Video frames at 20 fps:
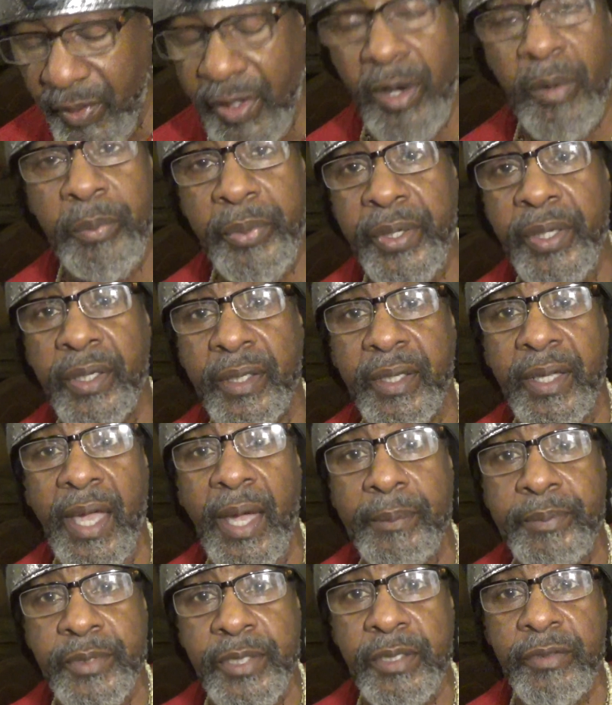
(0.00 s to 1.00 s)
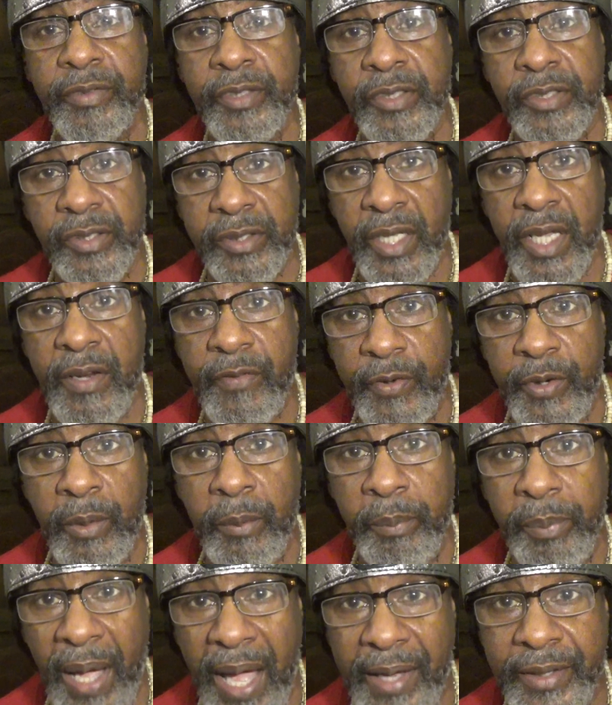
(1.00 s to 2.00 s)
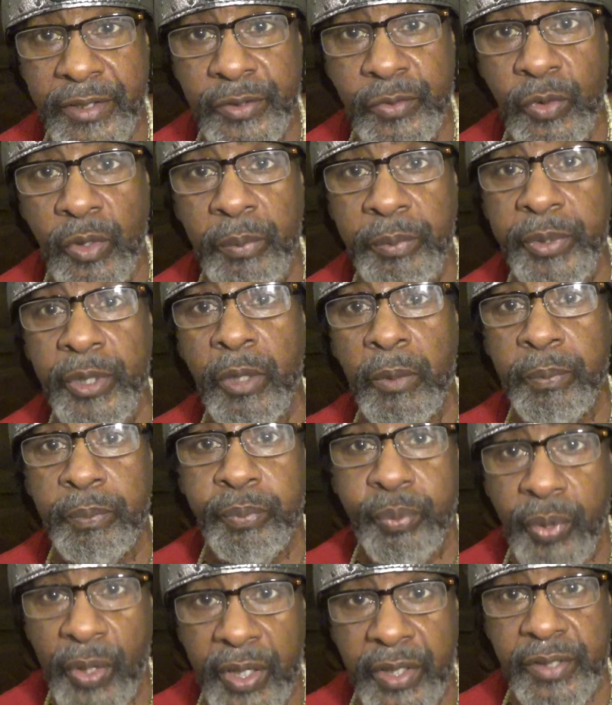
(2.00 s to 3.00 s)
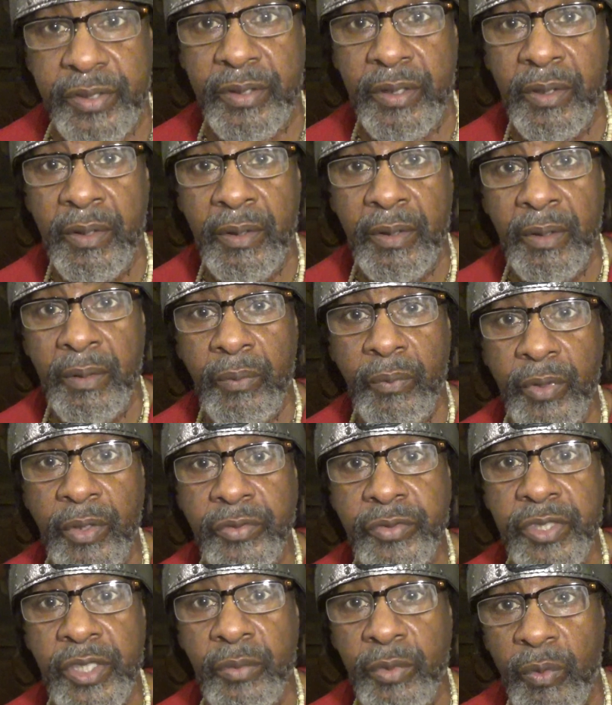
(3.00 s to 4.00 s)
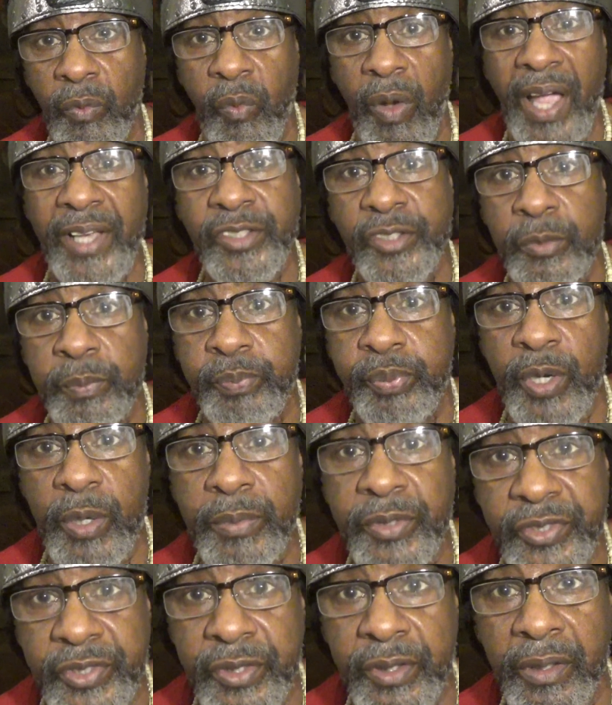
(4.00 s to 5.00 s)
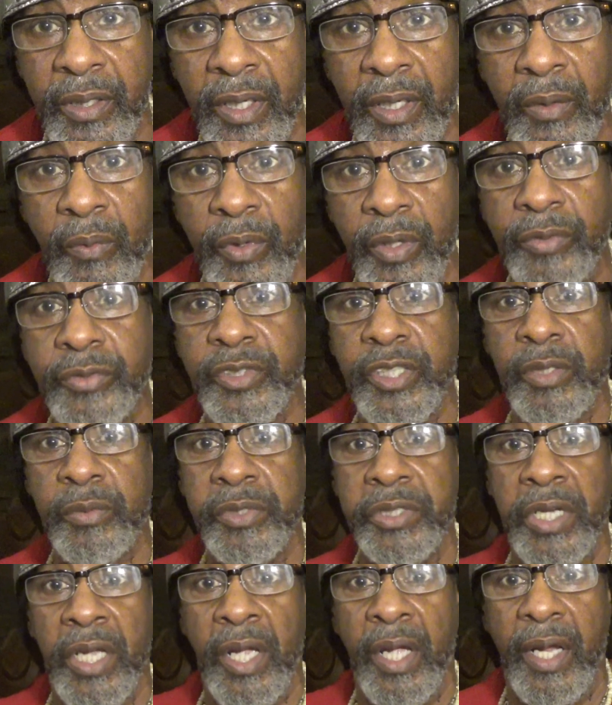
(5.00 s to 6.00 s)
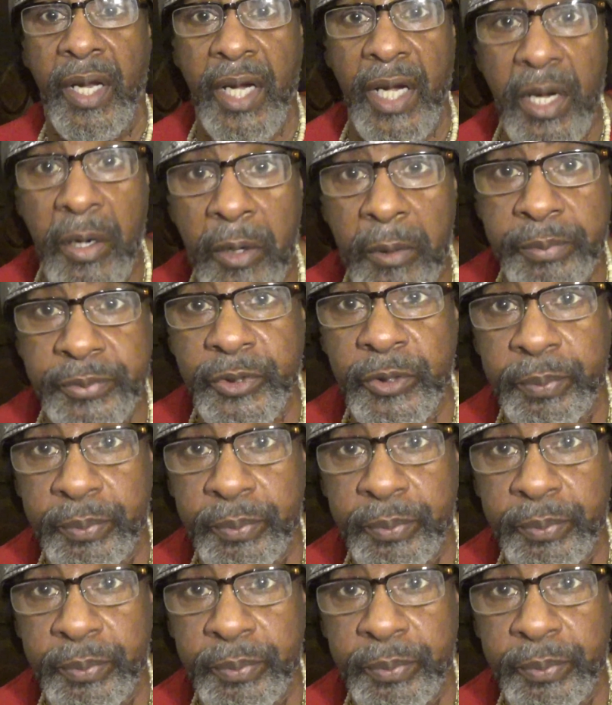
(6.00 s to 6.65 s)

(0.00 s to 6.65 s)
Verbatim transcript: we're gonna be in captivity, slavery, and bondage. We're gonna be oppressed. We're gonna deal with white supremacy. We're gonna deal with Arab